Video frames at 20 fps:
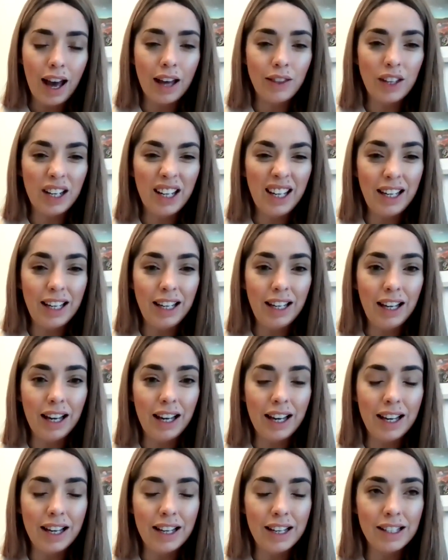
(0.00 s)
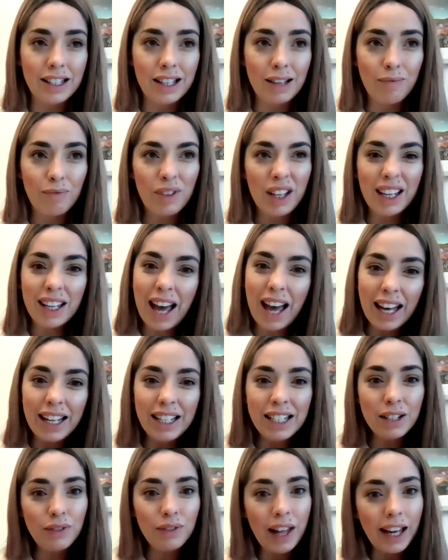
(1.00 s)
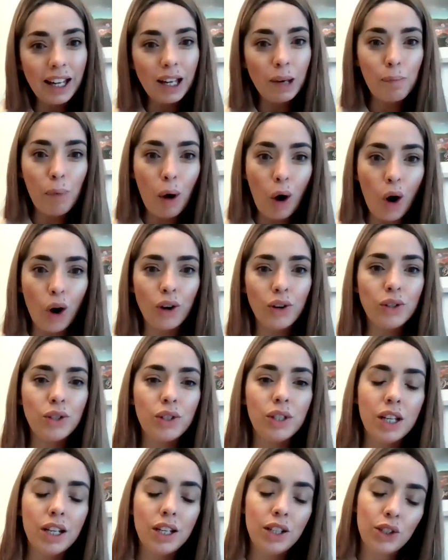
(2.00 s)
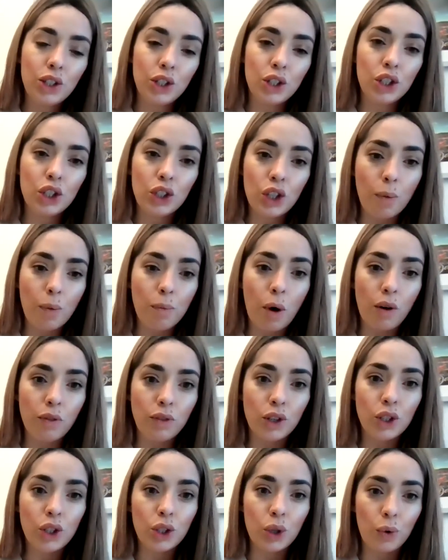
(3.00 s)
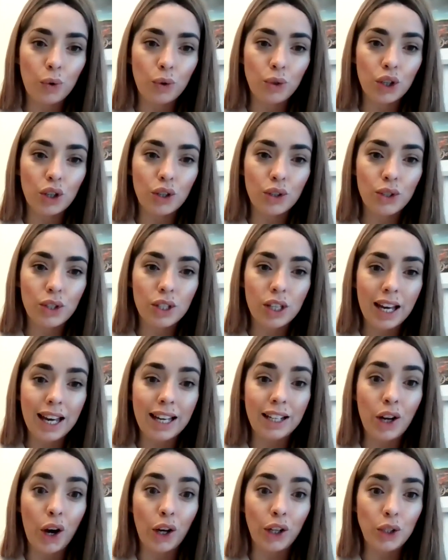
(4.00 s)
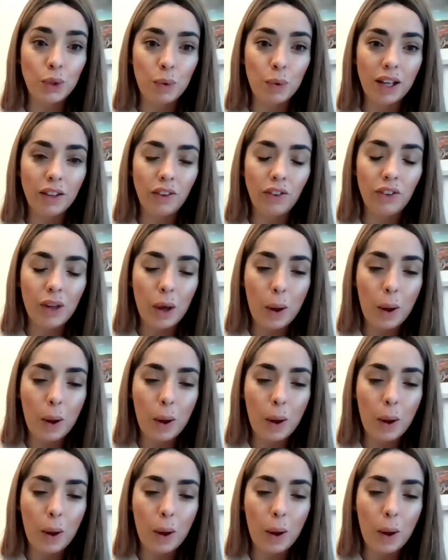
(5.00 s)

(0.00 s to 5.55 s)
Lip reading: and that he is kind of like a boss to some of the soldiers in Eichwith.